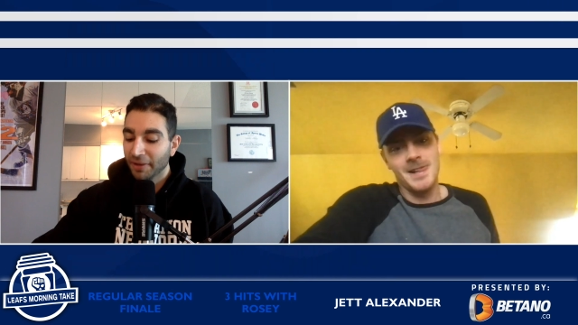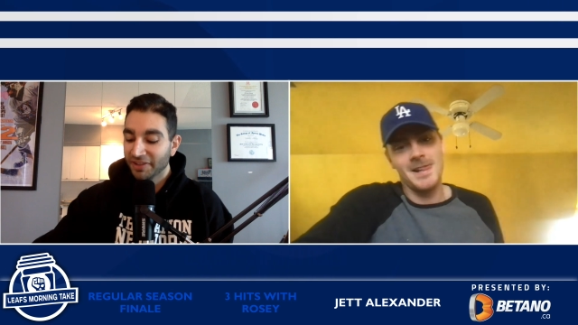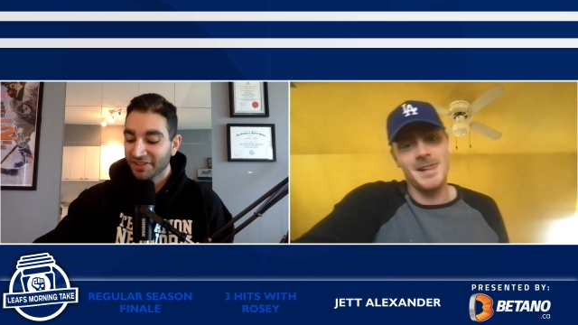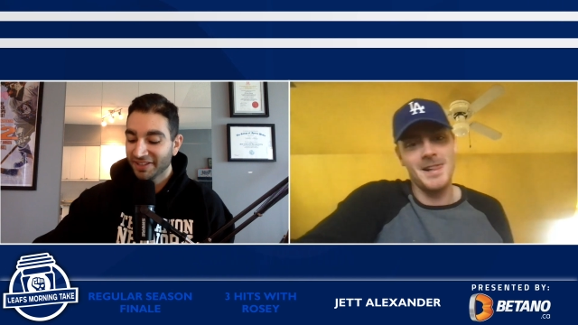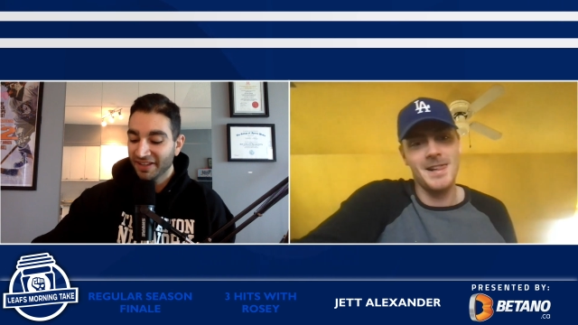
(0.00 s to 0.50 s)

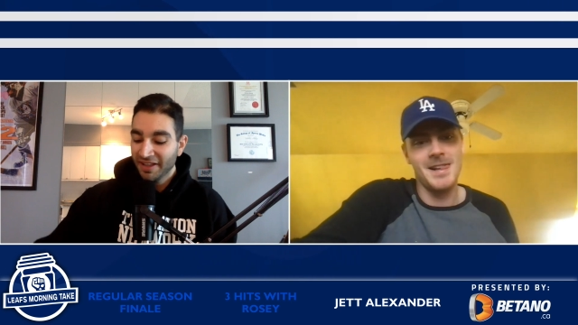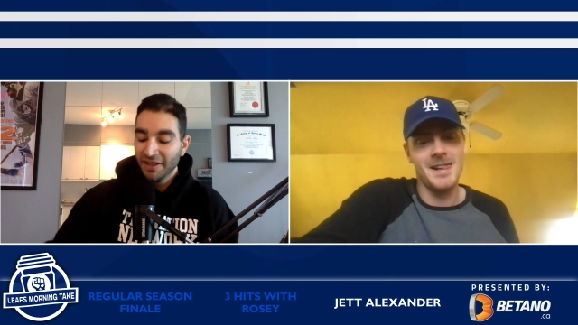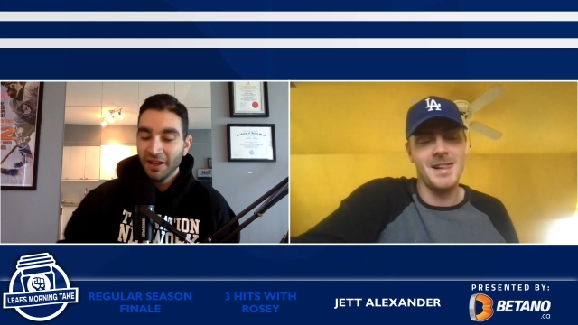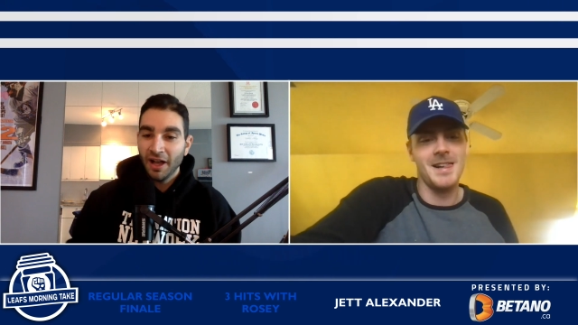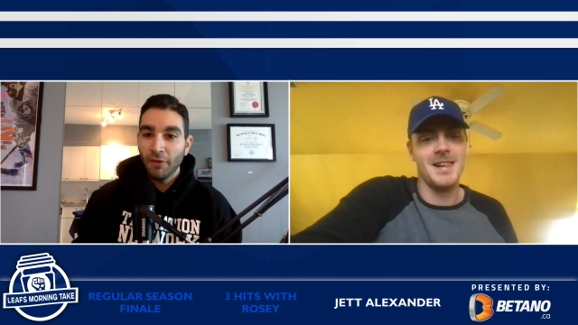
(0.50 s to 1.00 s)
Speaker 1: question.
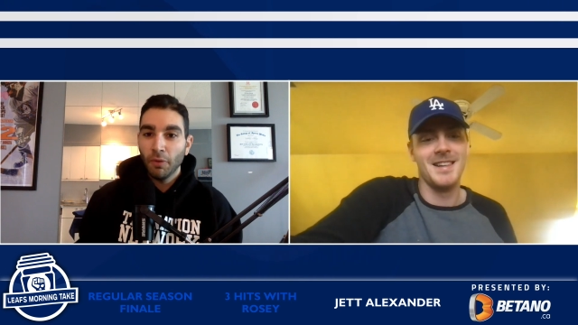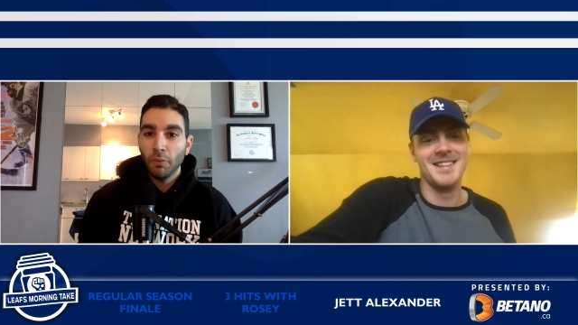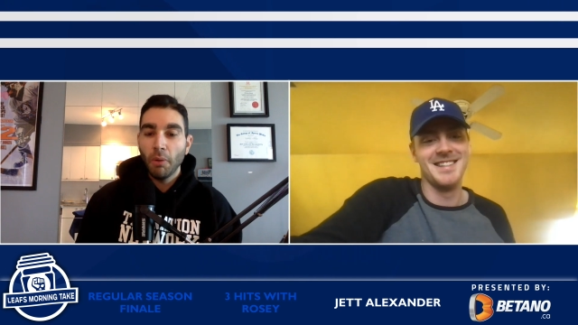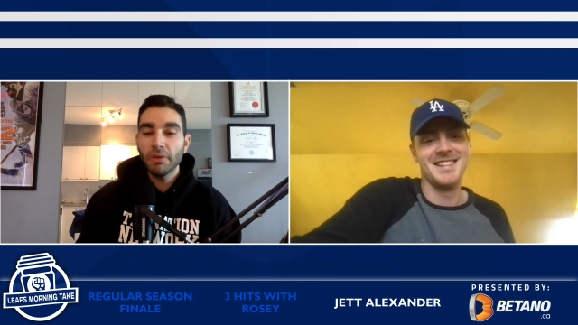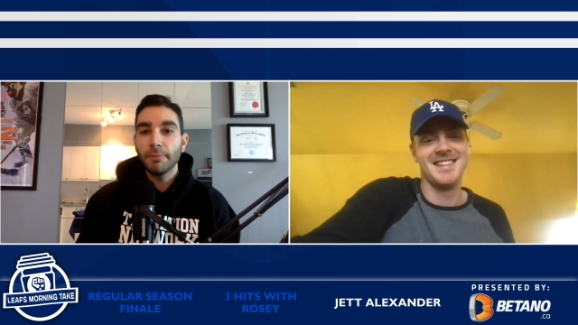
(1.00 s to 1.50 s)
Uh, what,
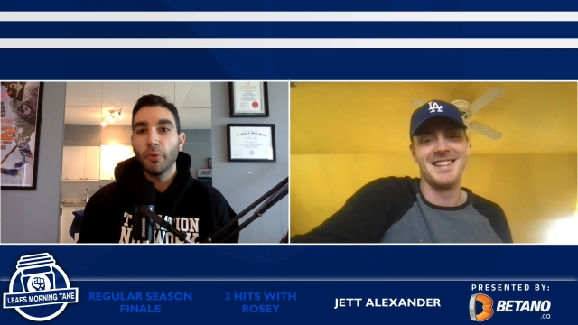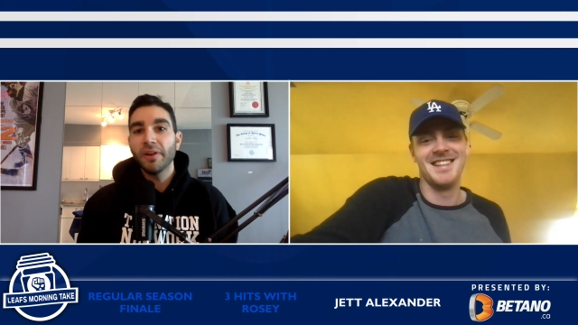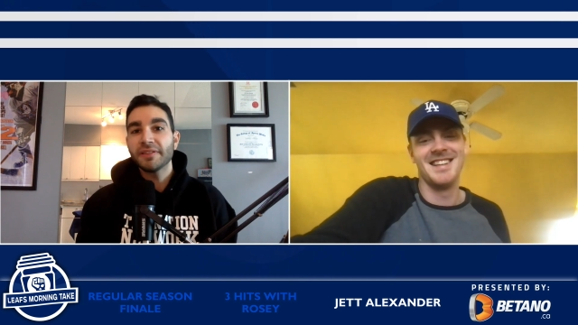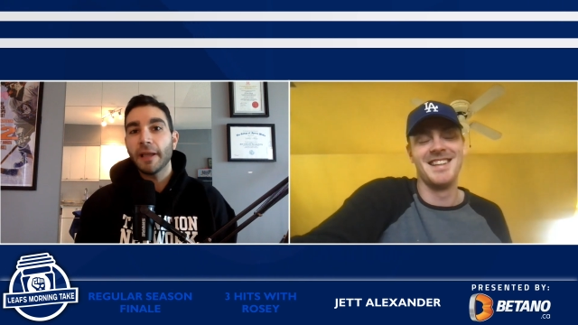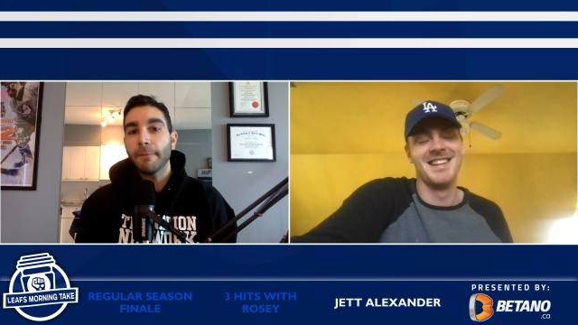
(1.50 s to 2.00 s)
what were the
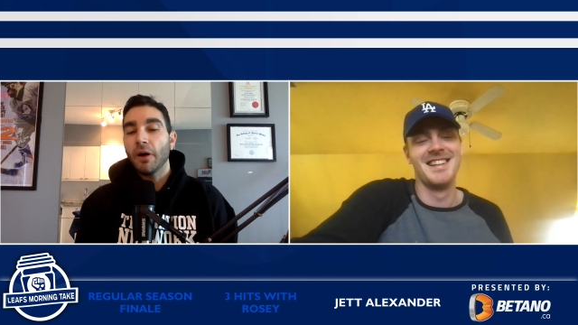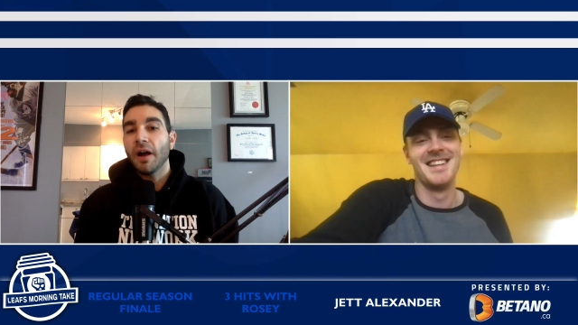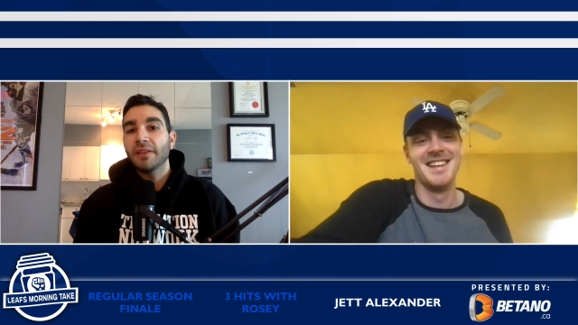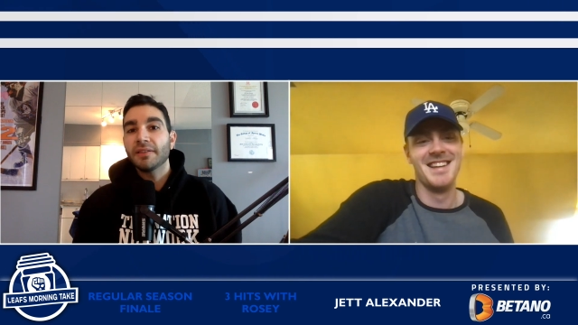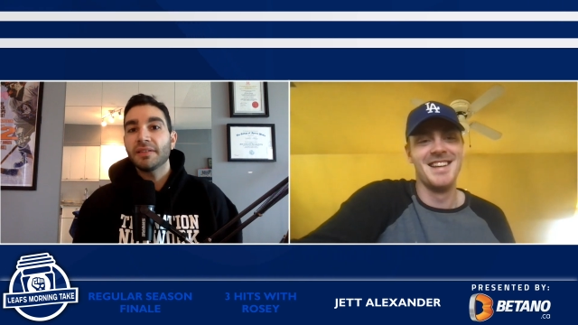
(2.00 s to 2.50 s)
boys like
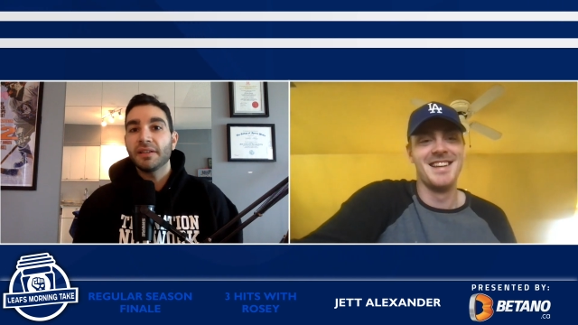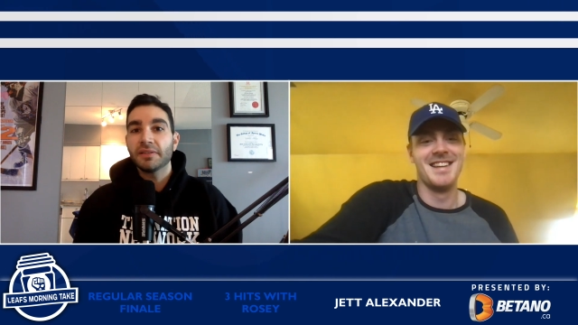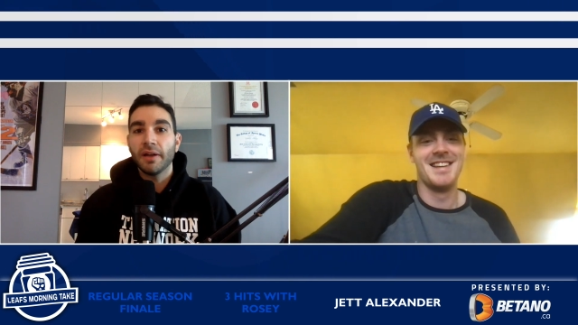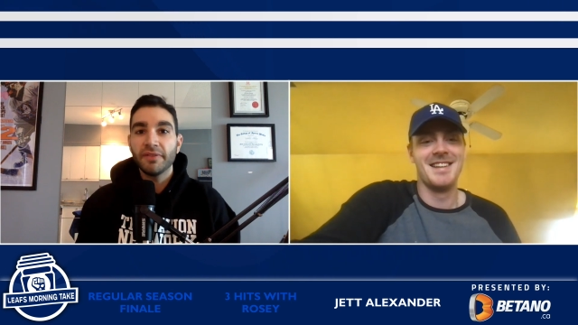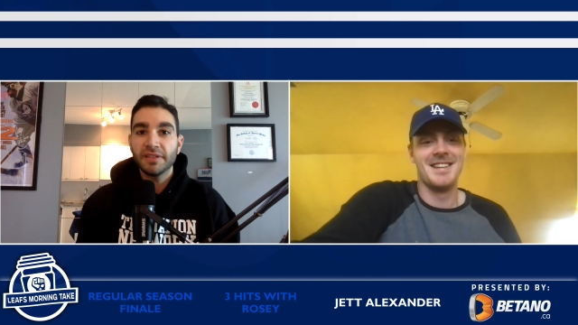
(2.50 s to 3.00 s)
behind the scenes?
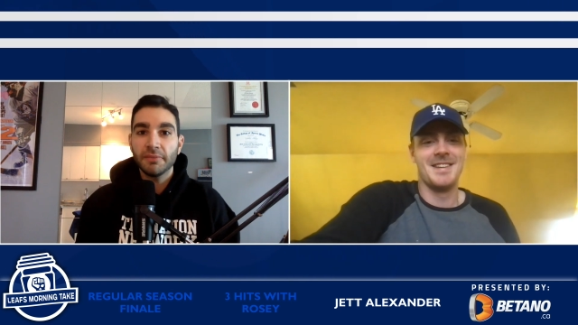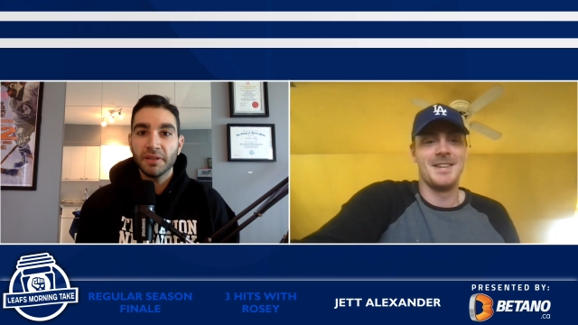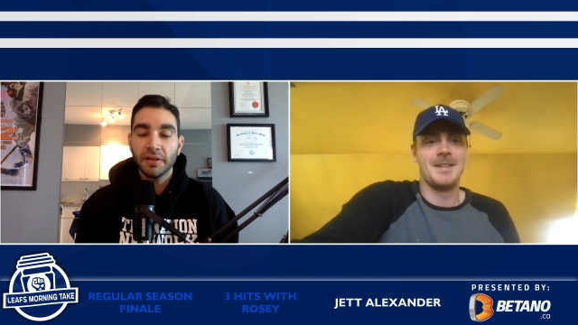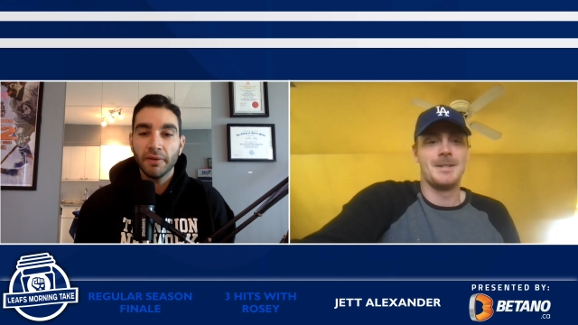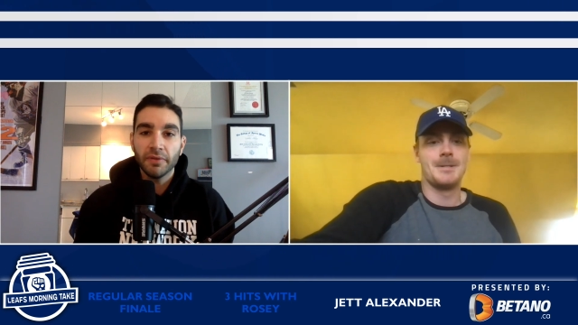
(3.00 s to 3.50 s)
Obviously, I've
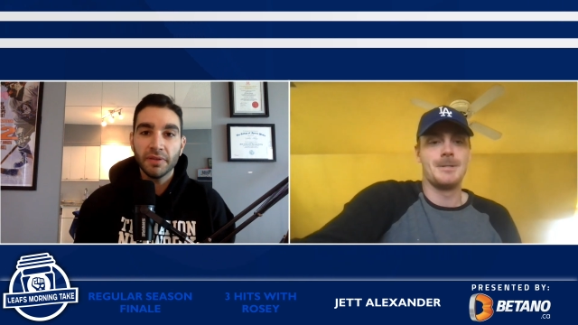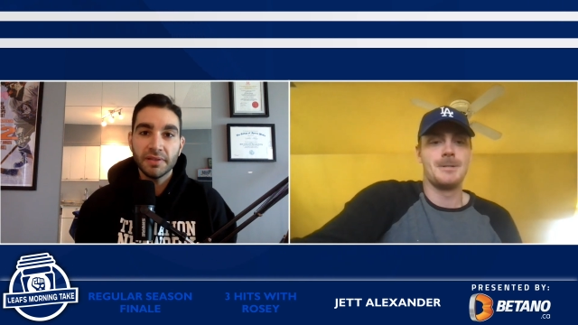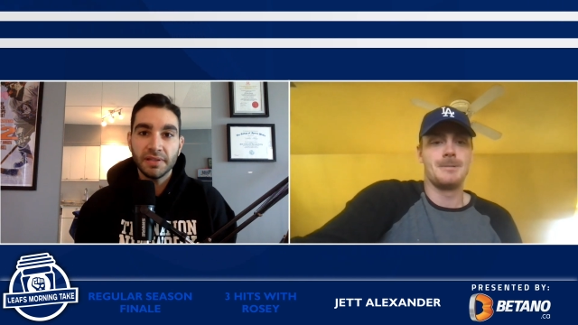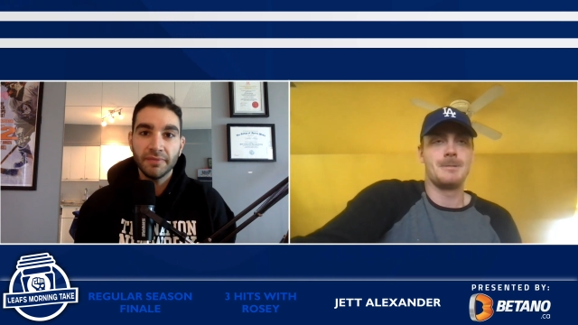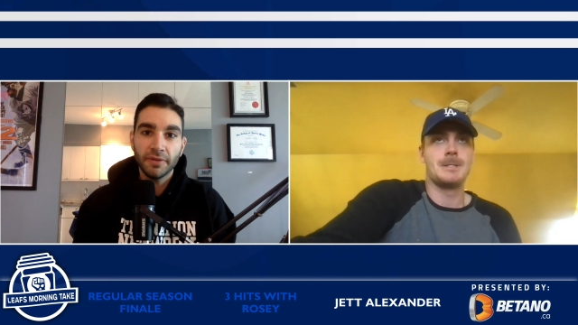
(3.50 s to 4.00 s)
been covering
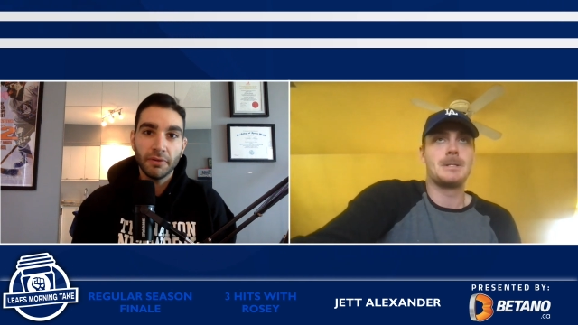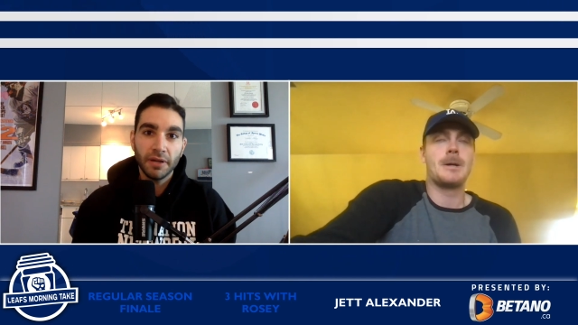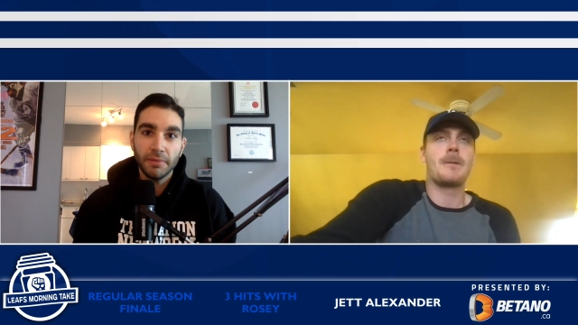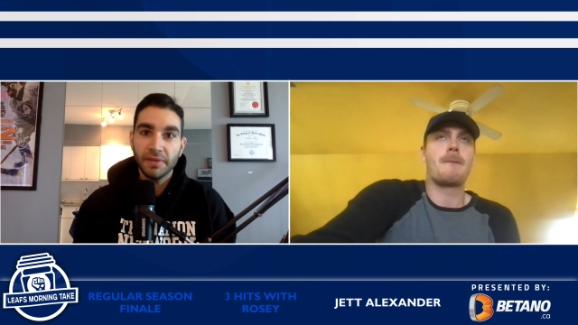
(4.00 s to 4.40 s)
this team for quite a